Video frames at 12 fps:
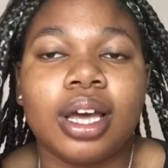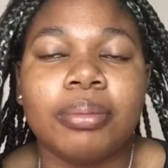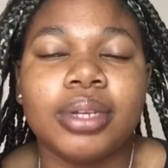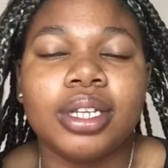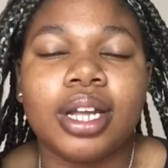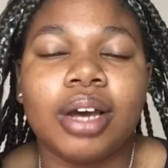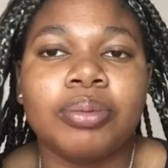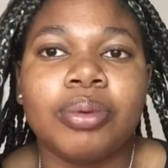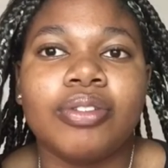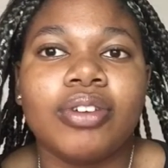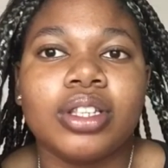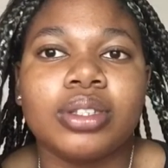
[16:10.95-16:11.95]
I mean, I would
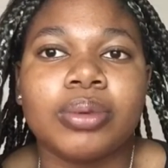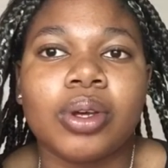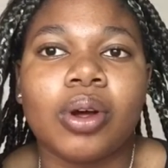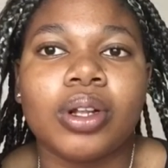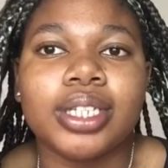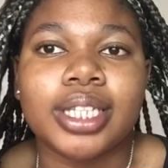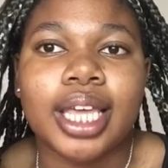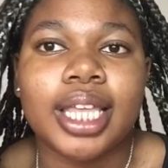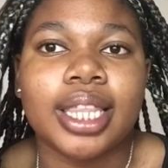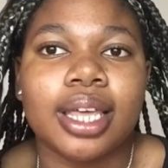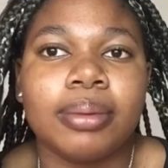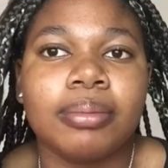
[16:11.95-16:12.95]
prefer to be called they,
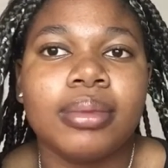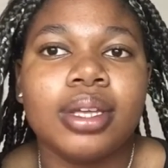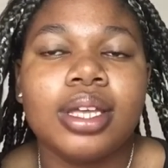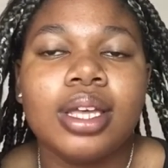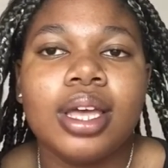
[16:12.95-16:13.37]
them.